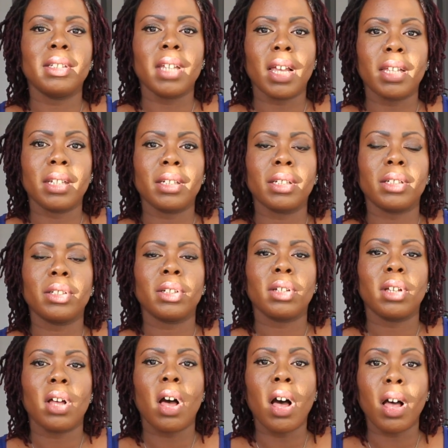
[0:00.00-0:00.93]
done
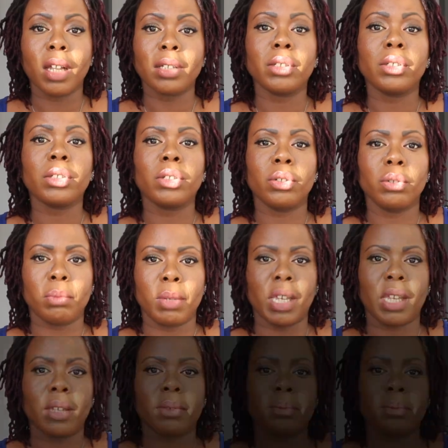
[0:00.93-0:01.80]
onto me.